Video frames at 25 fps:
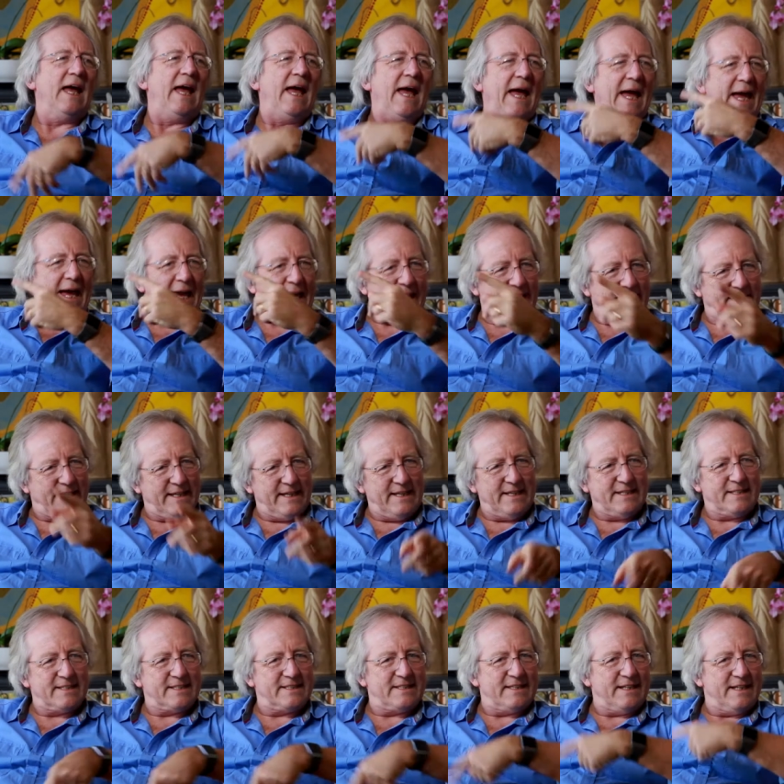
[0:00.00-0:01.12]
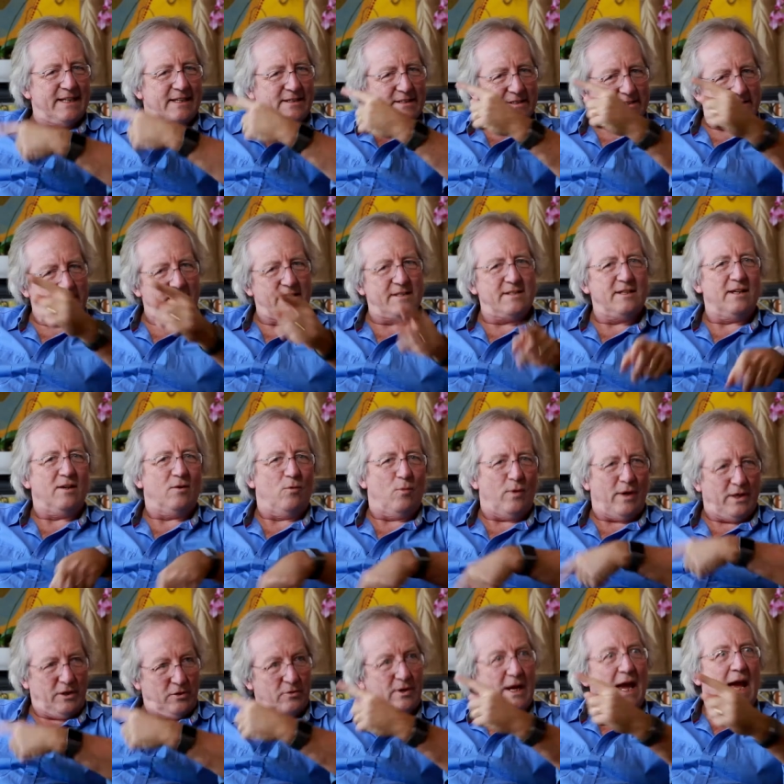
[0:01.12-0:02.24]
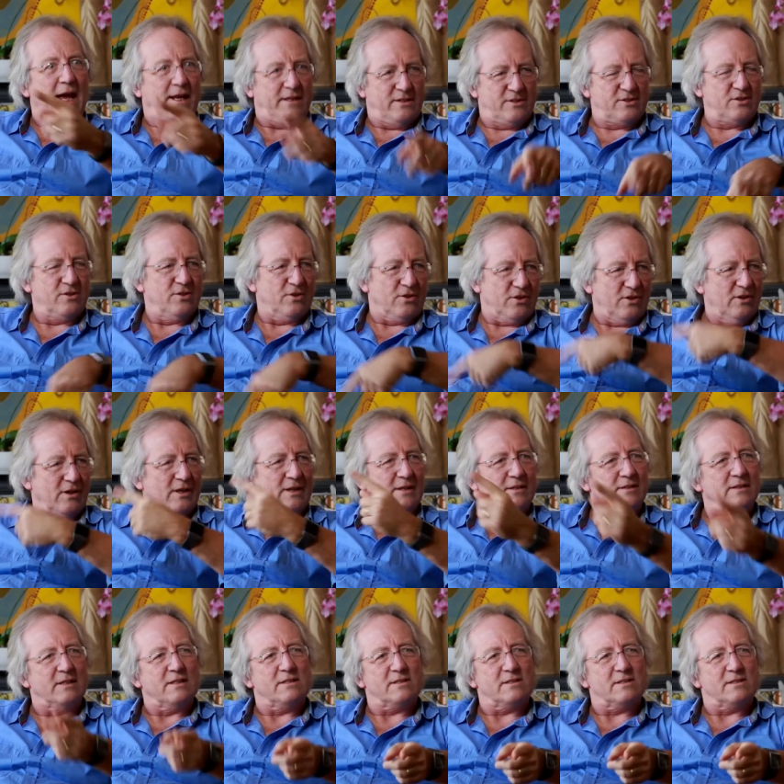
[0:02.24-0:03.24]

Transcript: And it's in a setting where you can circulate these